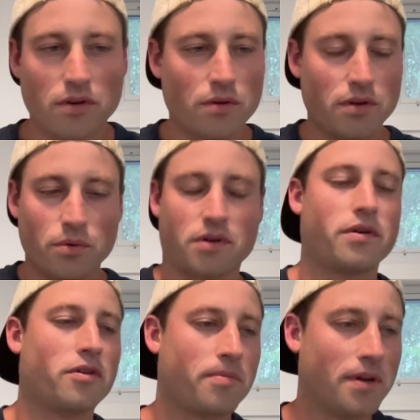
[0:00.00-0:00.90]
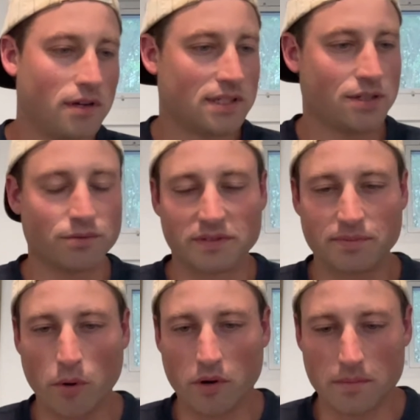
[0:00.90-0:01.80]
you, you agree with me on this because we've
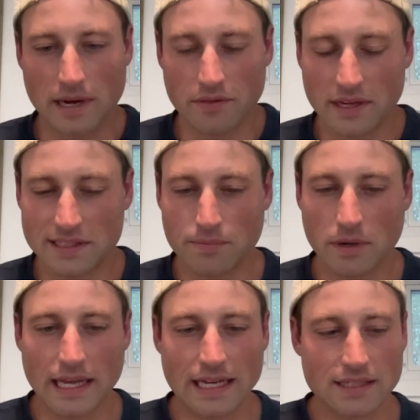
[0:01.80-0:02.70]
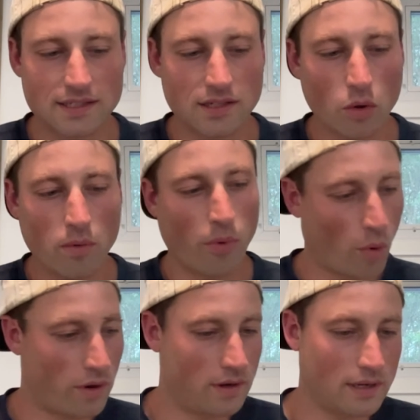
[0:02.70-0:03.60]
spoken about this, but like, it's so
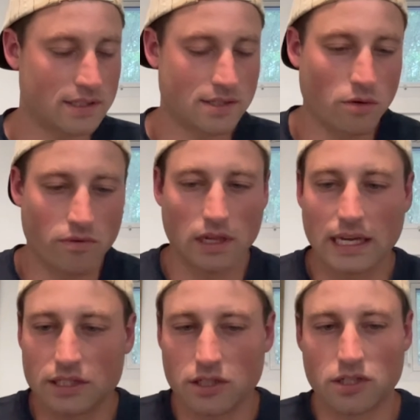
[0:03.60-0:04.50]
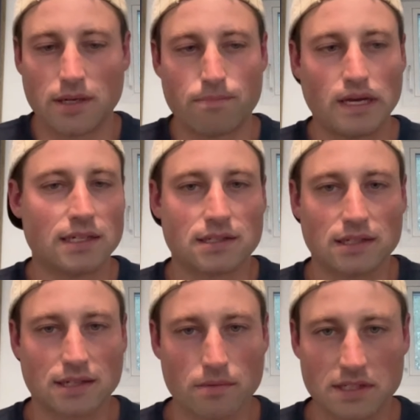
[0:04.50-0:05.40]
important. It's so relationship based,
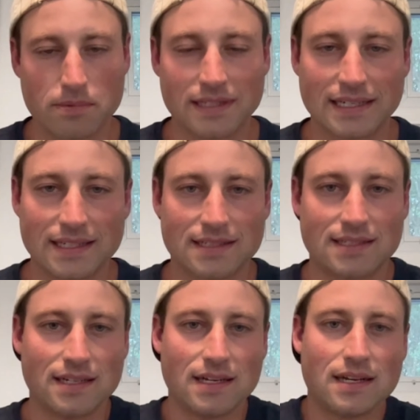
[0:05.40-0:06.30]
this, this business.